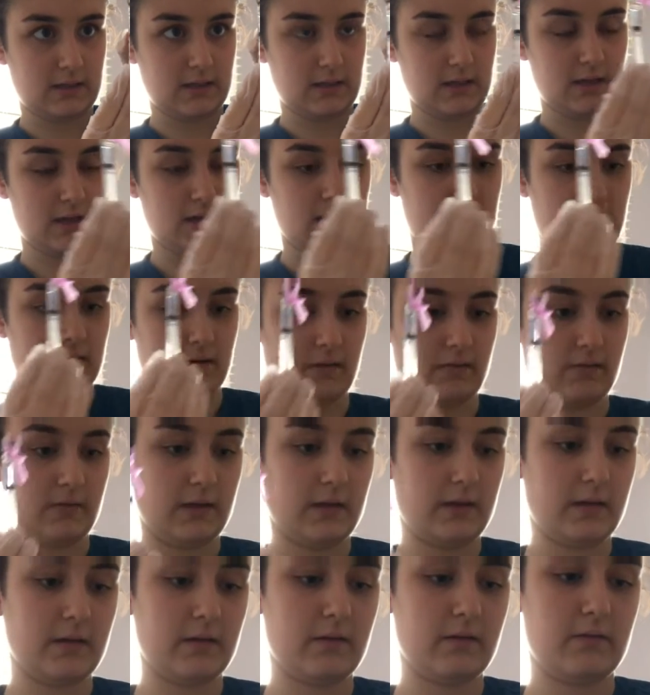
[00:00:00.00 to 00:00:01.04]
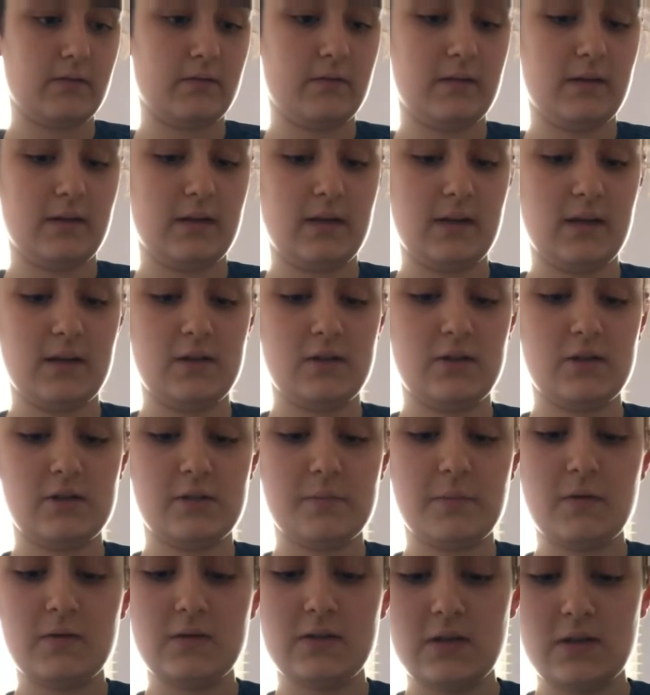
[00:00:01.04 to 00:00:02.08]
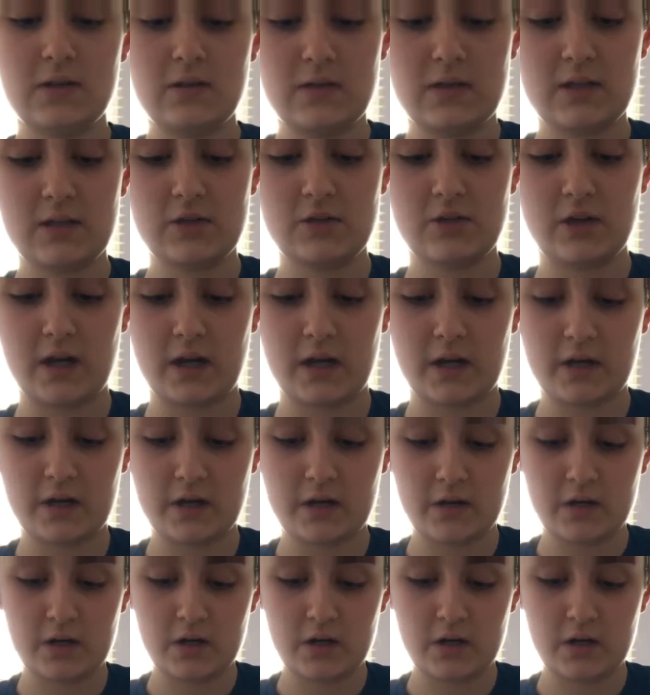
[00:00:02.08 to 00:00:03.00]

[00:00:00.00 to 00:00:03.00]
There we go. And you're supposed to do this trick